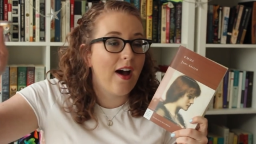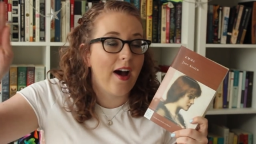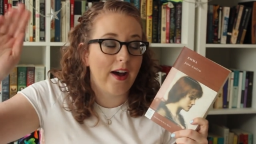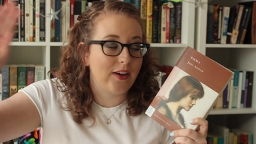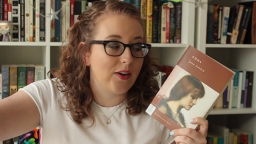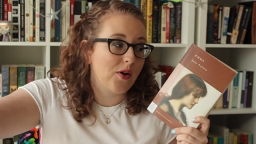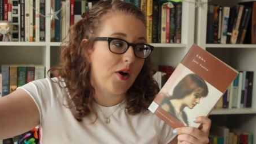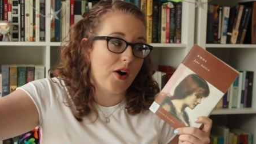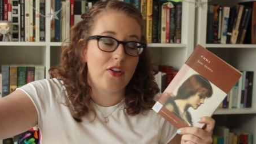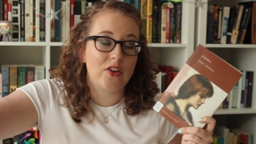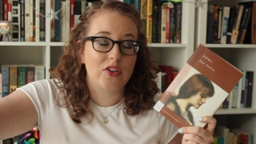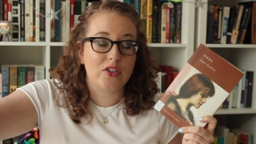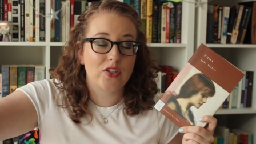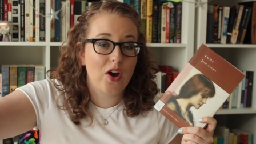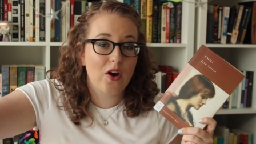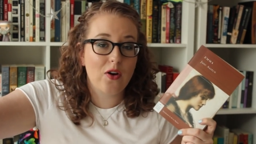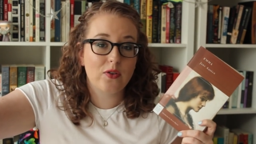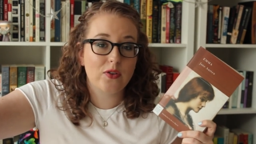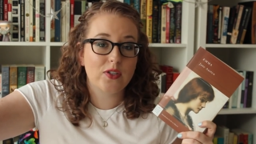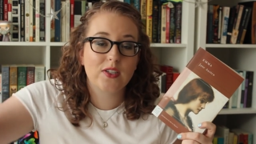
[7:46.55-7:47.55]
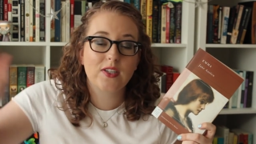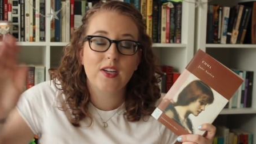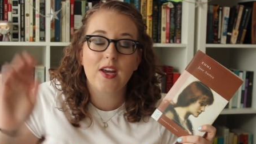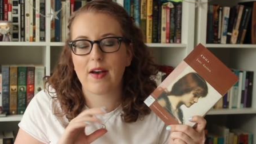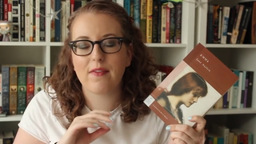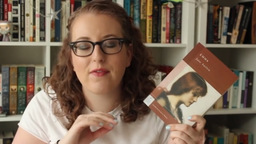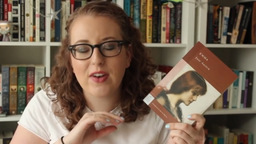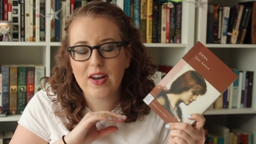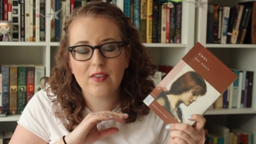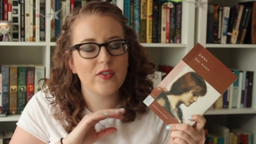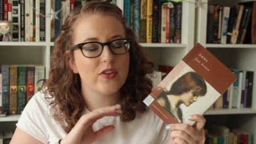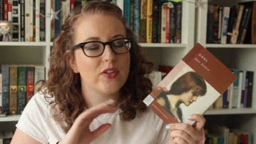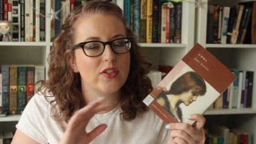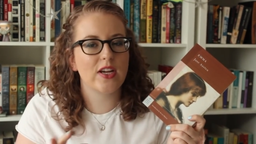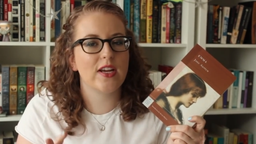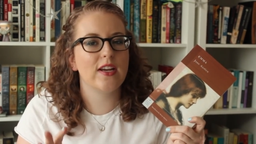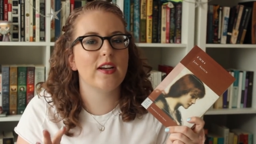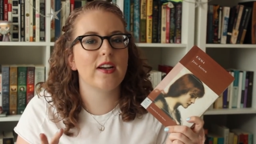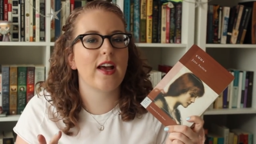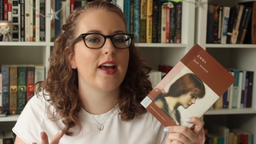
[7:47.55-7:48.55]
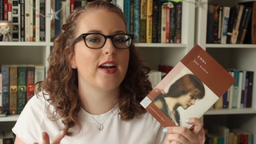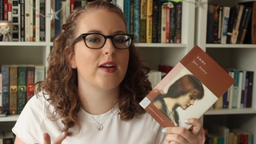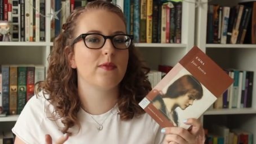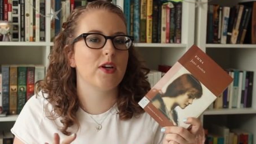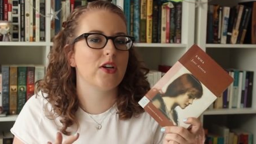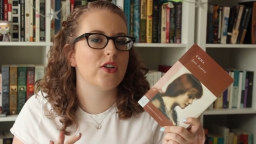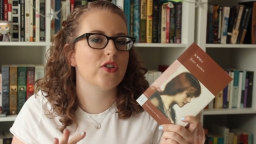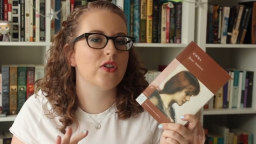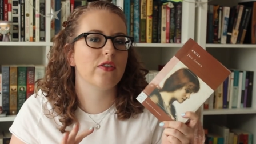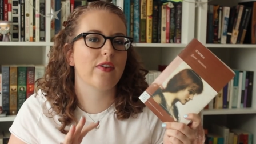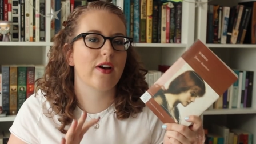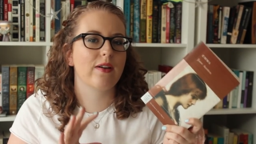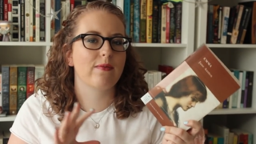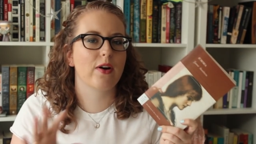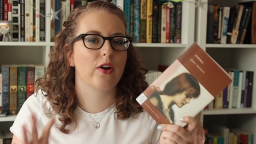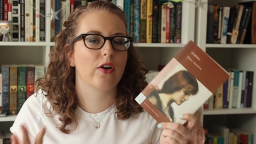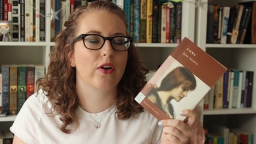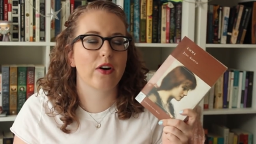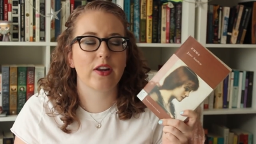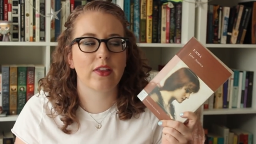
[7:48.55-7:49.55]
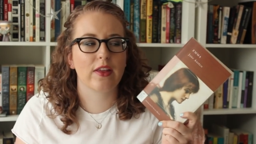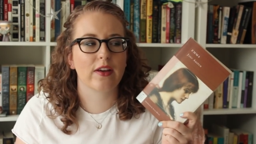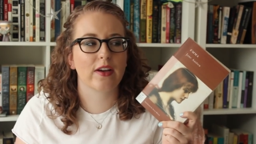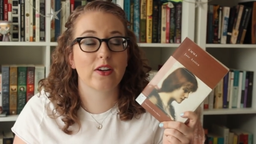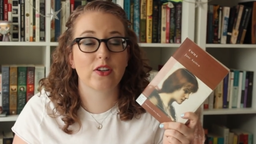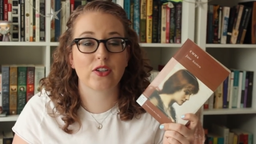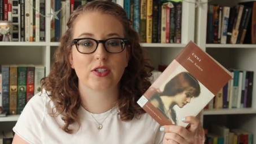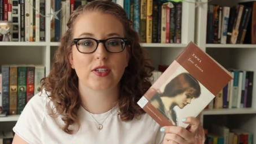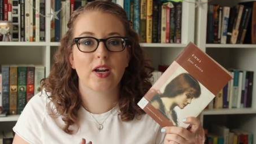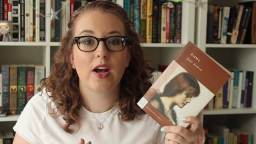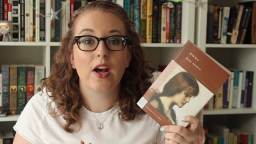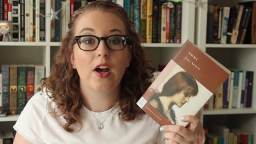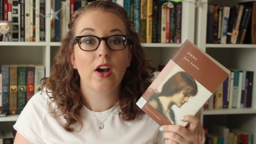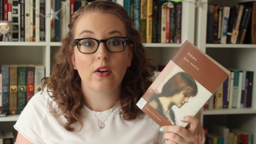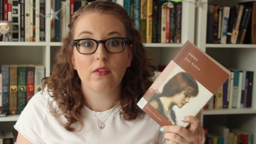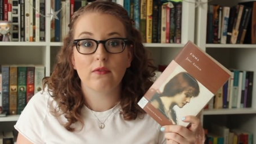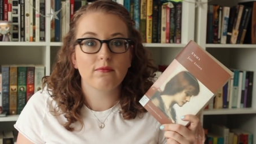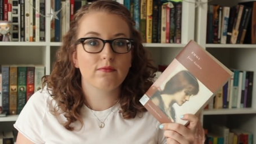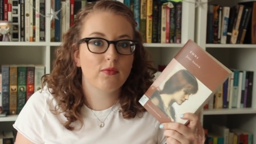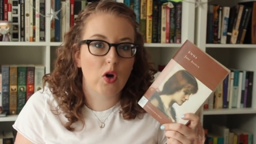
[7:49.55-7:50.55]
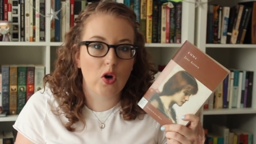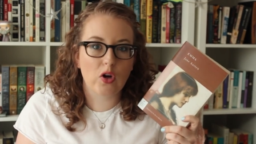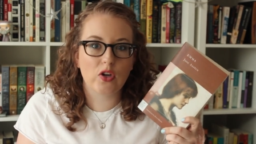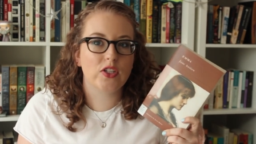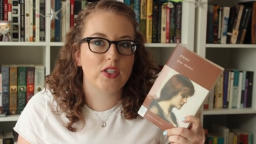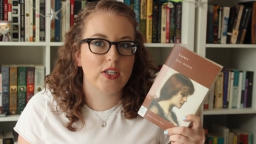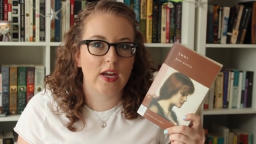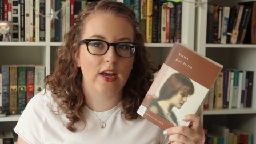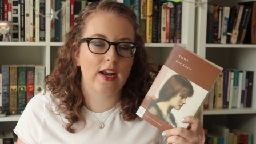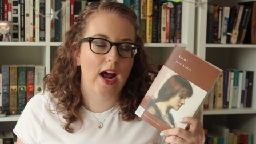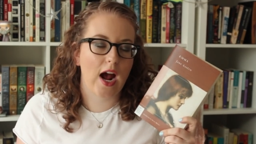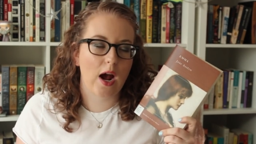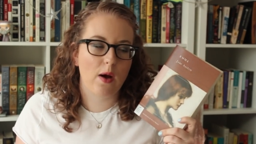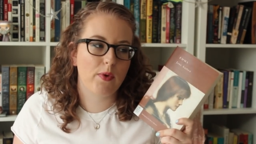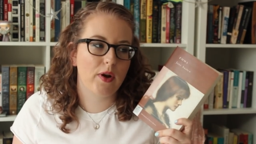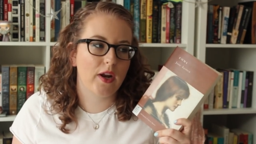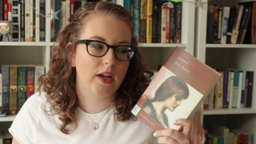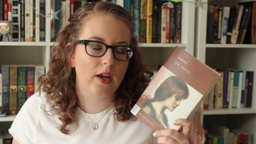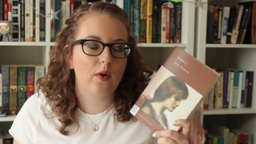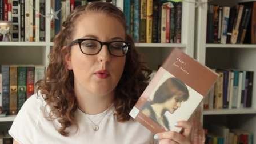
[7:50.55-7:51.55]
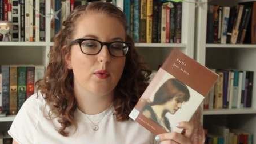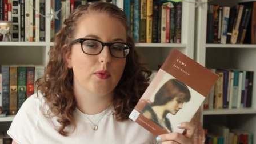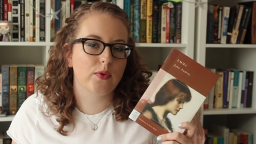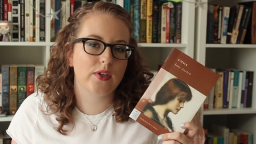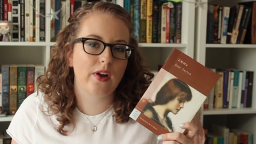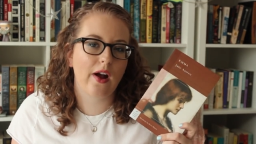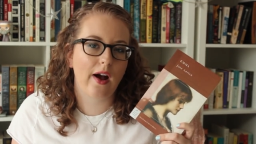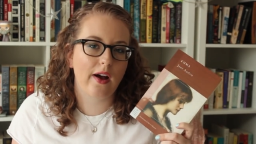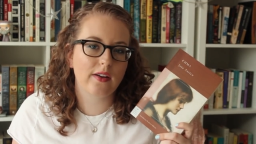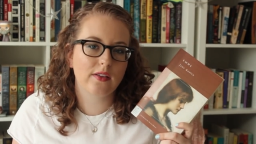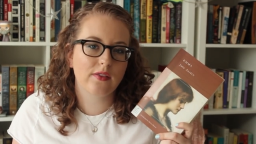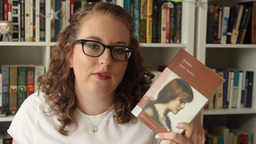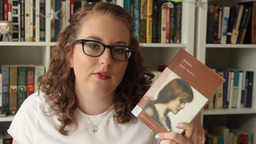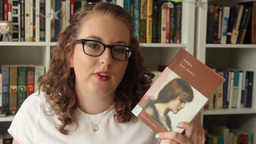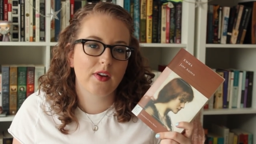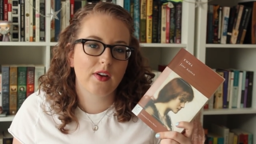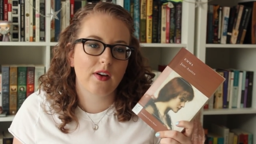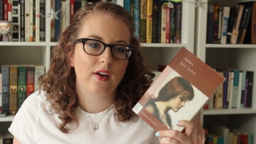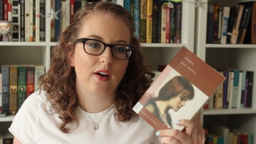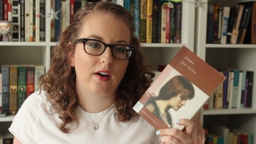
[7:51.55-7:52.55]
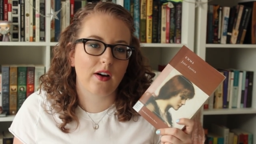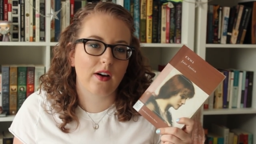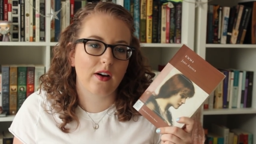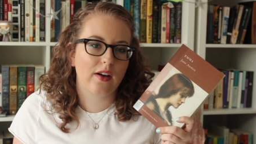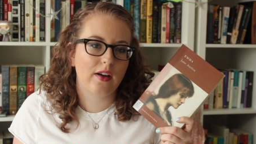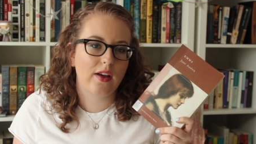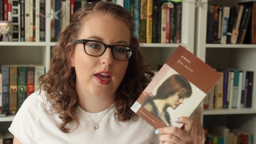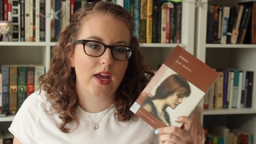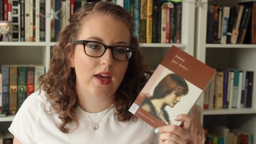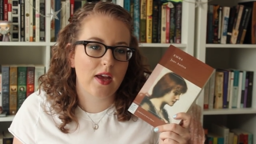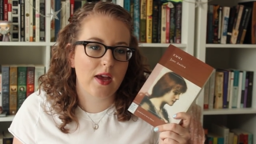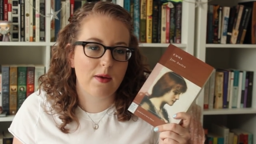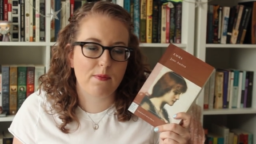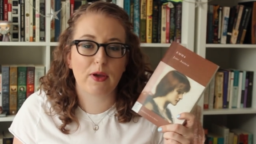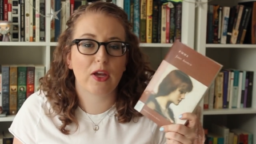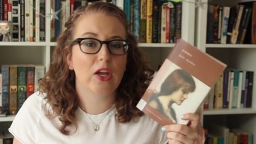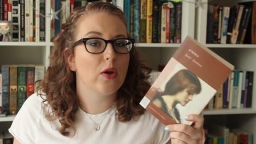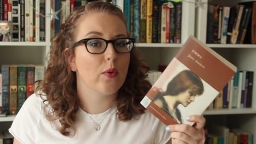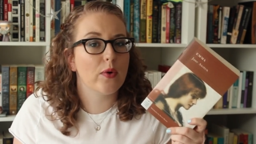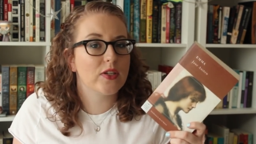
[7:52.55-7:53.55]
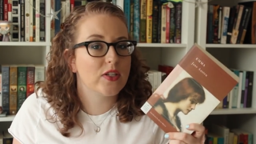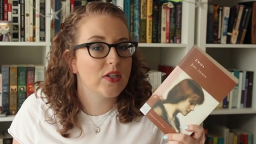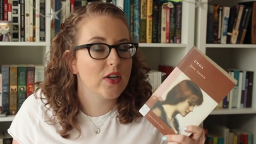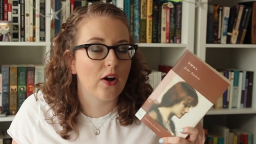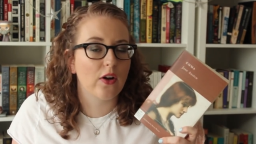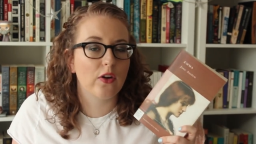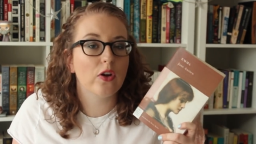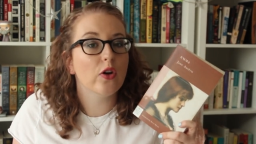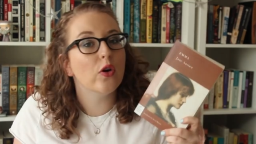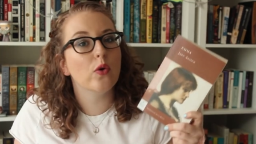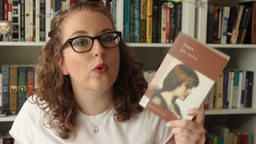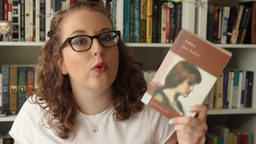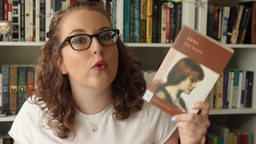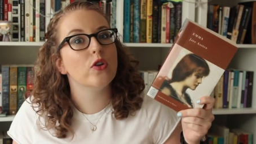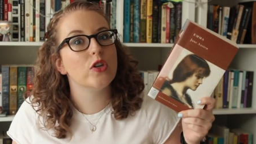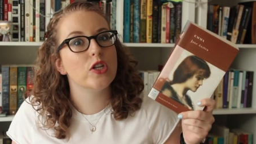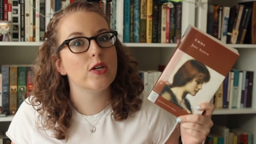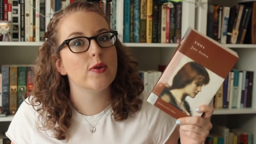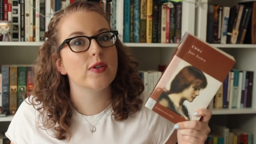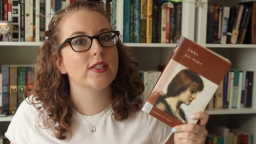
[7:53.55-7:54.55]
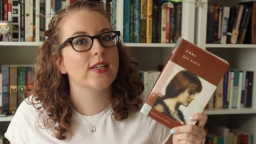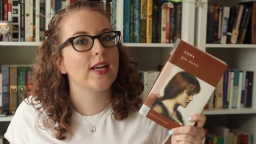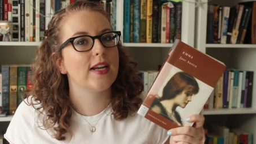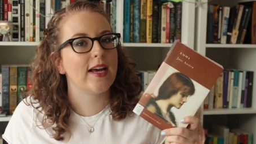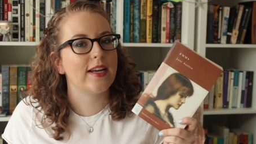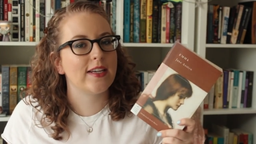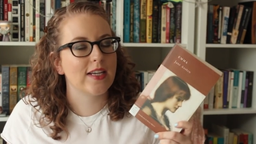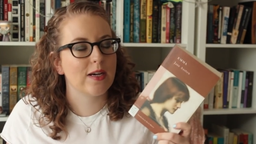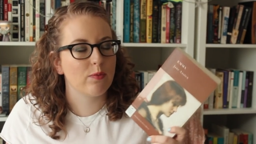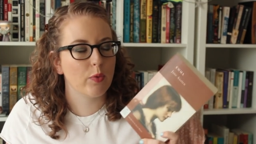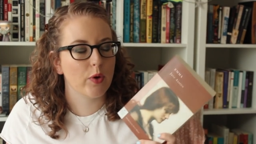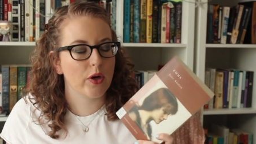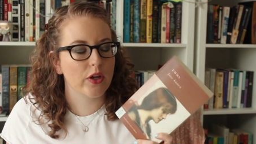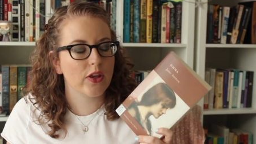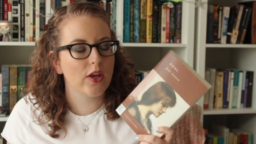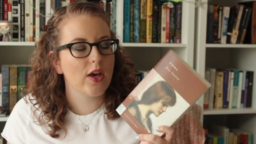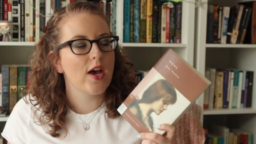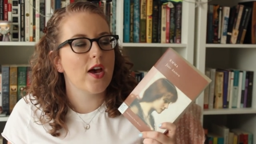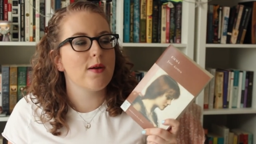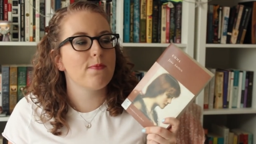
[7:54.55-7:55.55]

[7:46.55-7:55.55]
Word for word: I know how this goes. I've never seen an adaptation of Emma or anything. I just could see it happening. It was not uh, ambiguous at all who she was going to end up with.